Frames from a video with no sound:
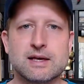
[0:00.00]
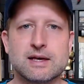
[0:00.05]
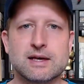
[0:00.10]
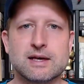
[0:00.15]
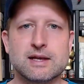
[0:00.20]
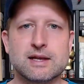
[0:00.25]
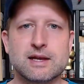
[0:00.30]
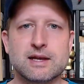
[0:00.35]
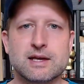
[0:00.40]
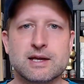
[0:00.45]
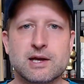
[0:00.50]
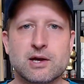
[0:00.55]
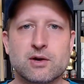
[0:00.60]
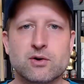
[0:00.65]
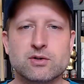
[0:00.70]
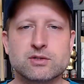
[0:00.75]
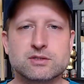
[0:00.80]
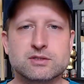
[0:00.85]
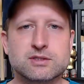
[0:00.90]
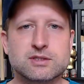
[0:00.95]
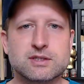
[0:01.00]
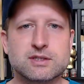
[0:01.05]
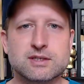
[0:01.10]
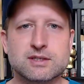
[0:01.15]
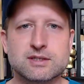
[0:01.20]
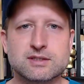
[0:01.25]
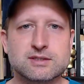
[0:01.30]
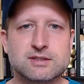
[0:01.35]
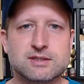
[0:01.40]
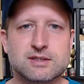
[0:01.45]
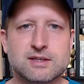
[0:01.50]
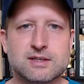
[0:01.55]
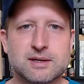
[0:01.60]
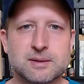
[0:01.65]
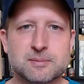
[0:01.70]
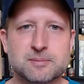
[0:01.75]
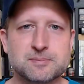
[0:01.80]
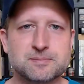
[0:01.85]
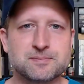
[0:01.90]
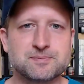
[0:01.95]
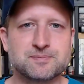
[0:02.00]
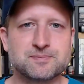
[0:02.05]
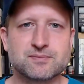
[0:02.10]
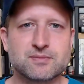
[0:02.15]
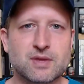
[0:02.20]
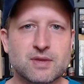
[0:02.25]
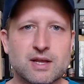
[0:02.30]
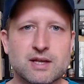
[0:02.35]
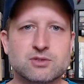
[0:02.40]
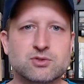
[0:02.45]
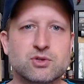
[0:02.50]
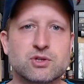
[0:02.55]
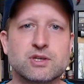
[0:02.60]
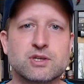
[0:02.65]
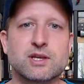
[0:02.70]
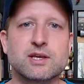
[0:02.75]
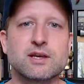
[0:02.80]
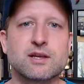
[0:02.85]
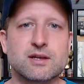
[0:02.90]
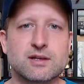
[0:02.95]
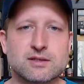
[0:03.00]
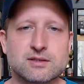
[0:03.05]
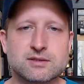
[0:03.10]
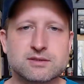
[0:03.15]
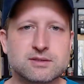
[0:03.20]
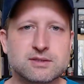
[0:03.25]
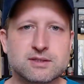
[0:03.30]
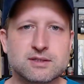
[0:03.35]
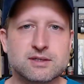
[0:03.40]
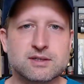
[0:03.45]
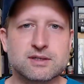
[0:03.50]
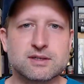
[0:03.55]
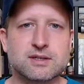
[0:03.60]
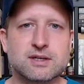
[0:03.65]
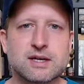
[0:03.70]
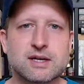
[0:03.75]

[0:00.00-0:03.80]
in any currencies is ridiculous. Yeah.